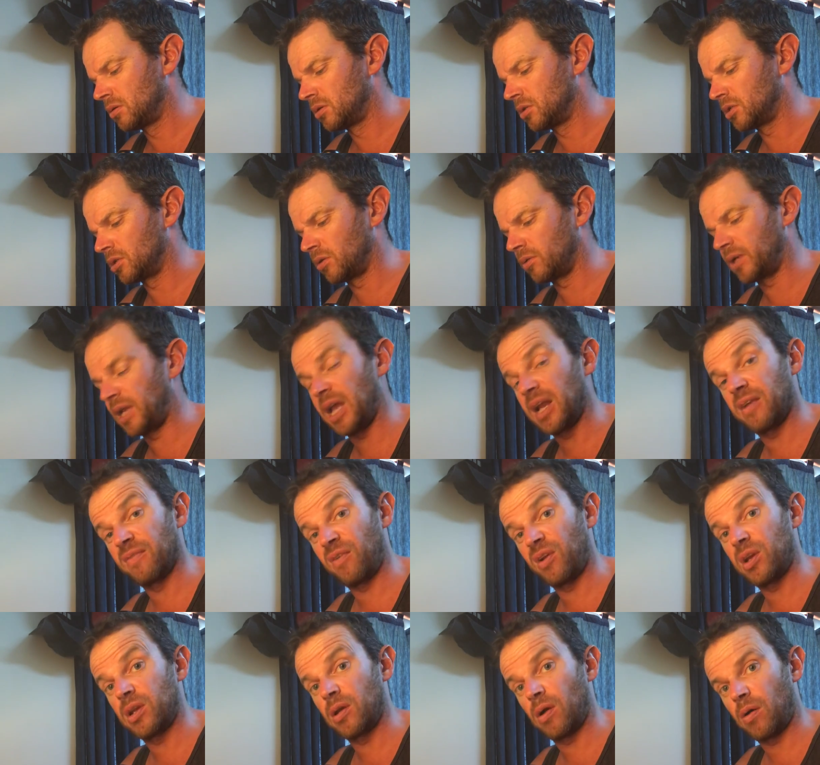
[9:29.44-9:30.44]
So again, a
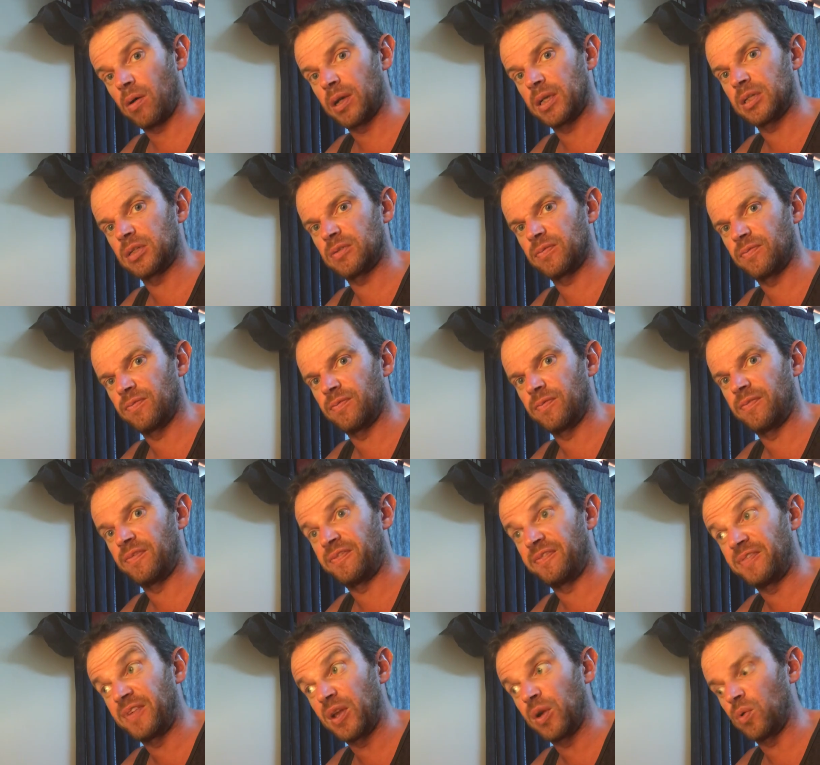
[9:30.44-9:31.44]
very nice
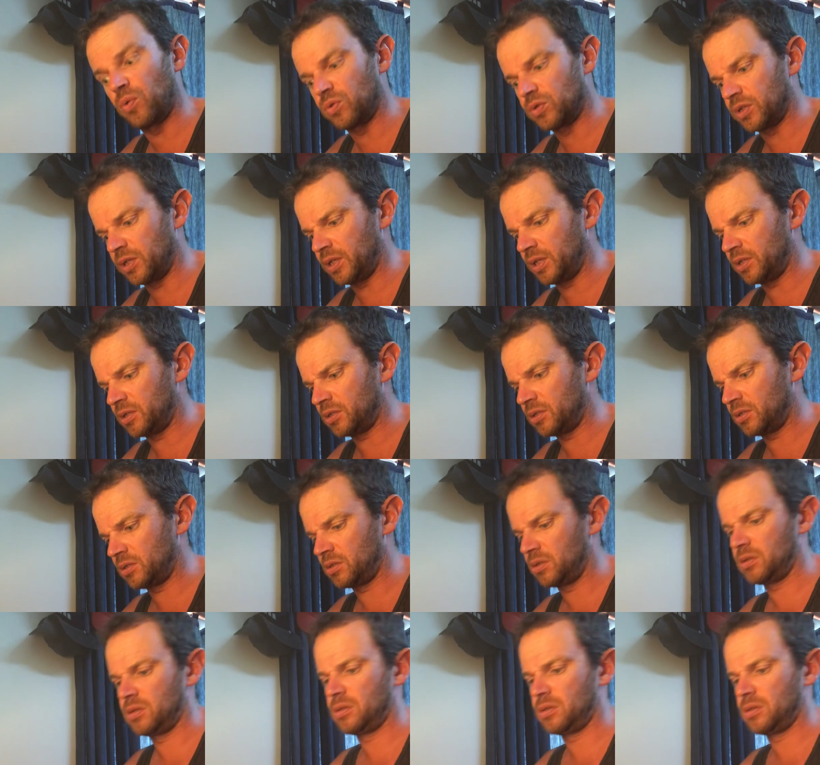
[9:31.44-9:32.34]
feel to this.